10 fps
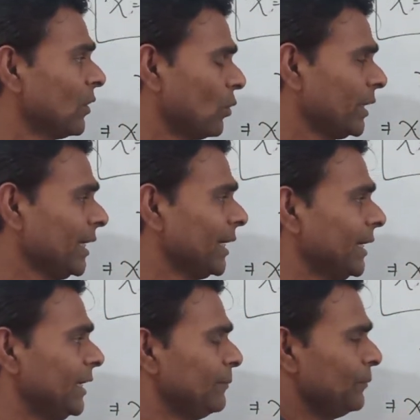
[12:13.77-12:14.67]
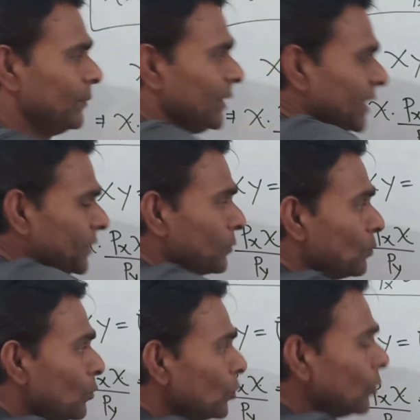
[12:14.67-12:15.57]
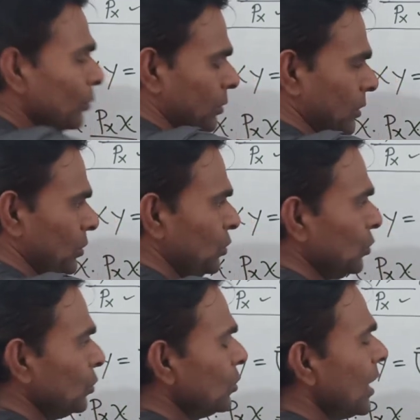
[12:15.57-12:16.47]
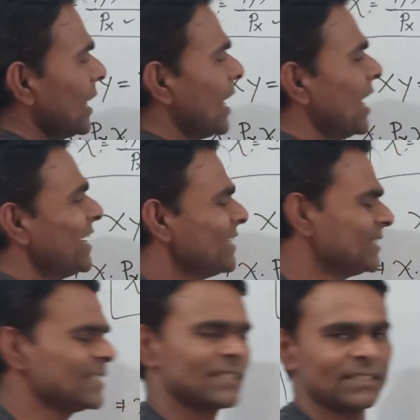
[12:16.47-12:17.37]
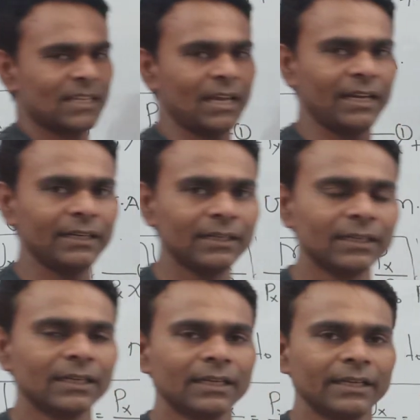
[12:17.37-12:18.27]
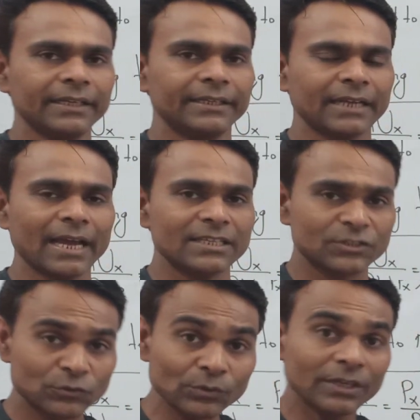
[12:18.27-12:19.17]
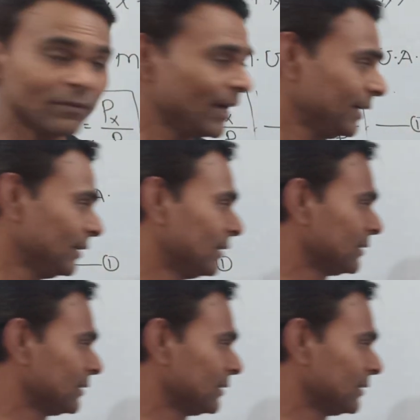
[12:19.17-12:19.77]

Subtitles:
Okay, if it move to RHS side, it has to divide